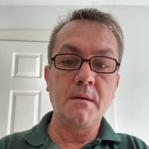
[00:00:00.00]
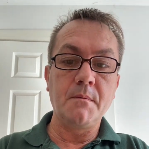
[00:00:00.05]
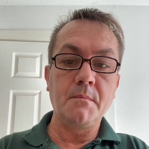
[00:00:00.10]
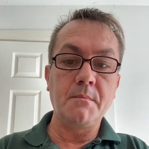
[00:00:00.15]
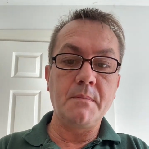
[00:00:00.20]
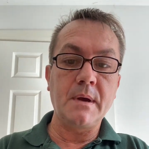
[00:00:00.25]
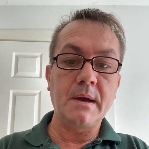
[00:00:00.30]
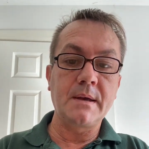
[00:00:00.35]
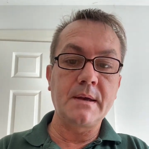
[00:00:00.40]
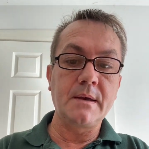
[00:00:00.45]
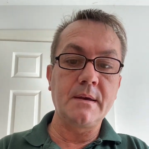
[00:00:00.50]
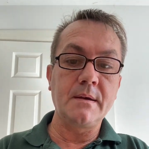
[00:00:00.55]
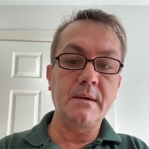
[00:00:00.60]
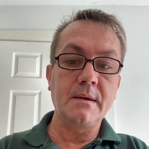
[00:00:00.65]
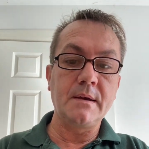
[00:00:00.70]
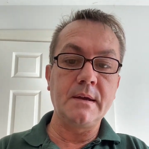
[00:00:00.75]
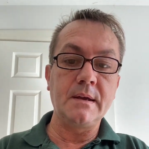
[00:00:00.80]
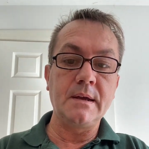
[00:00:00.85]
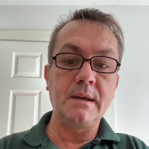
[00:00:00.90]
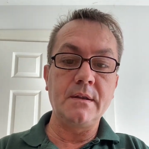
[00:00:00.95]
back
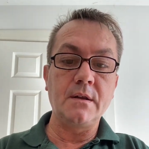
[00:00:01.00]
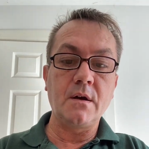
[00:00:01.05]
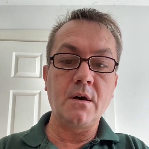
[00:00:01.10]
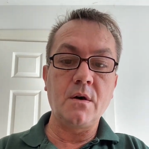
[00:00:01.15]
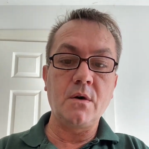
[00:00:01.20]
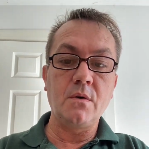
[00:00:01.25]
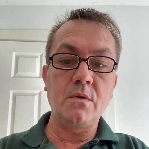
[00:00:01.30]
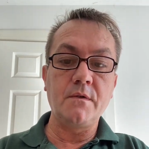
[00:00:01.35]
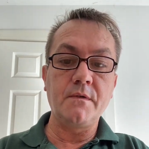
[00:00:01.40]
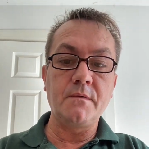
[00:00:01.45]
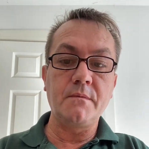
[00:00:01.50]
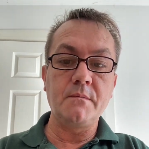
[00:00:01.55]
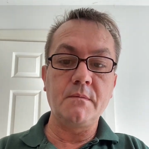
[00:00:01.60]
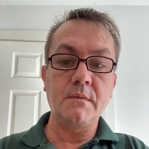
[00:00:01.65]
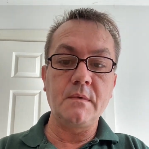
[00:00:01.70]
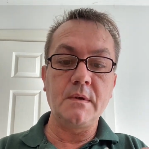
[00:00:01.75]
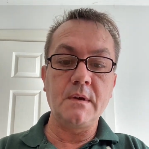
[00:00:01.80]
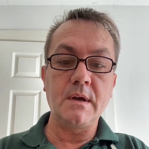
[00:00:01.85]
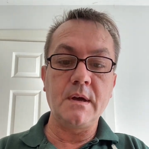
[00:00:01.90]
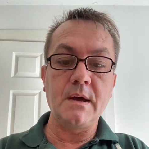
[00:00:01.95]
in the hole
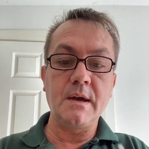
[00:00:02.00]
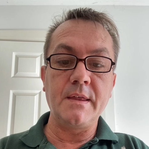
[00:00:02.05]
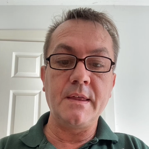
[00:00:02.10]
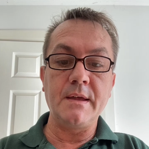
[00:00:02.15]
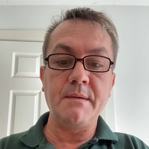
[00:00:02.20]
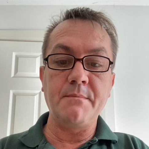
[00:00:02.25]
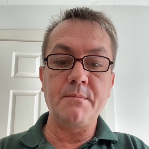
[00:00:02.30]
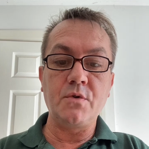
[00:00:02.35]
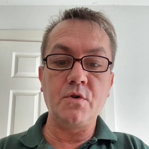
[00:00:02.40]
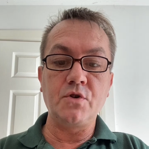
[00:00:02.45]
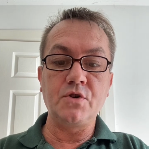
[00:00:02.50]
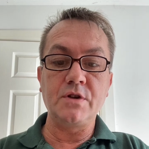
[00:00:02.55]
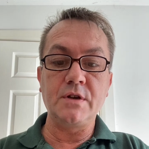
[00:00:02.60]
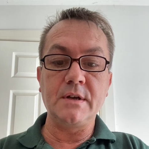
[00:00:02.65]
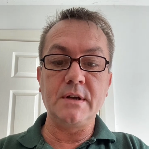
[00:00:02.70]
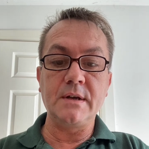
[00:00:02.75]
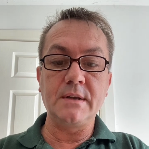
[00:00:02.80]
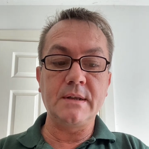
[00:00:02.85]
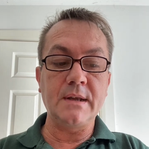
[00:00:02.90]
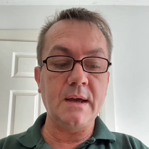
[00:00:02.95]
and then push
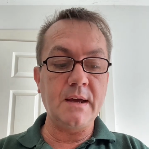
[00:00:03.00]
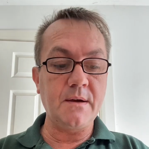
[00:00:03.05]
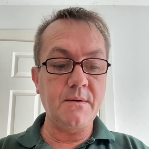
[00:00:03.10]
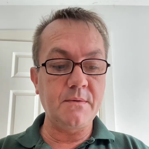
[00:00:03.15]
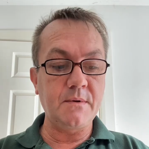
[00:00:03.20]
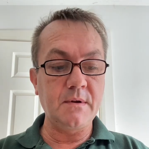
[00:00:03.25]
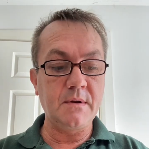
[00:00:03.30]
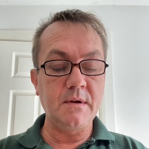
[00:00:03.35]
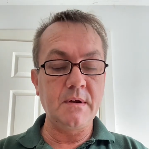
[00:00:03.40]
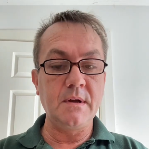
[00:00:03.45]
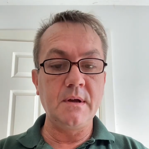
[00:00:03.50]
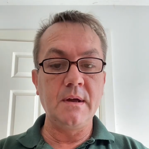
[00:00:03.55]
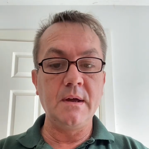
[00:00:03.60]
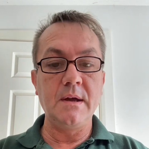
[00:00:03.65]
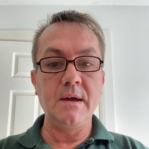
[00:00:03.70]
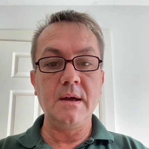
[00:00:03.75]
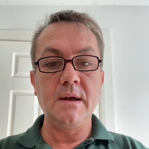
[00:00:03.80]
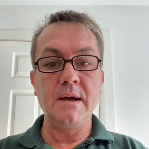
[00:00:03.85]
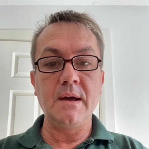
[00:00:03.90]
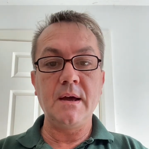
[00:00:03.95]
it down,
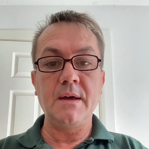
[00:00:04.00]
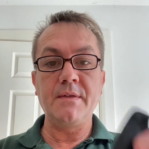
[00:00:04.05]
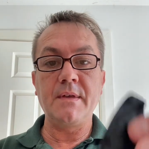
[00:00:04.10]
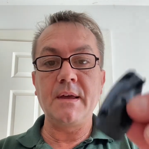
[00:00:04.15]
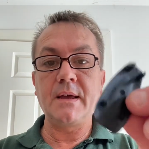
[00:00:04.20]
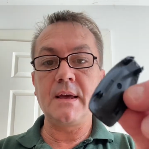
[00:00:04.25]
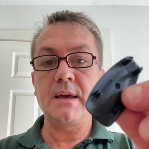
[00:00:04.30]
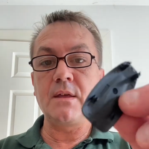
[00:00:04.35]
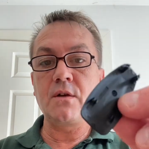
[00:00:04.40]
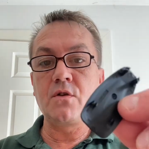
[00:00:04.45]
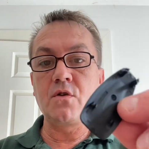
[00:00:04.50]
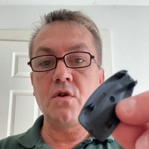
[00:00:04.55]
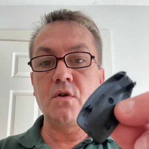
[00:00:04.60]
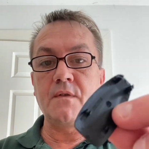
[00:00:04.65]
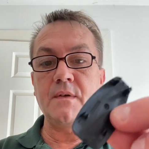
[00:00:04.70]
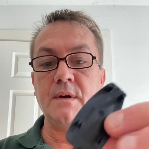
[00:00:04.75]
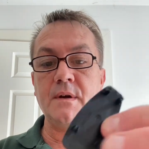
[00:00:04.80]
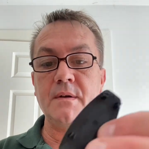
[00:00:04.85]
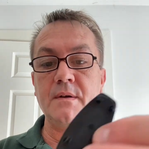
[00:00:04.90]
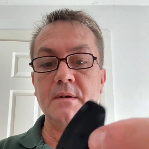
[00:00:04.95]
and then get the
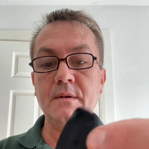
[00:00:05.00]
cover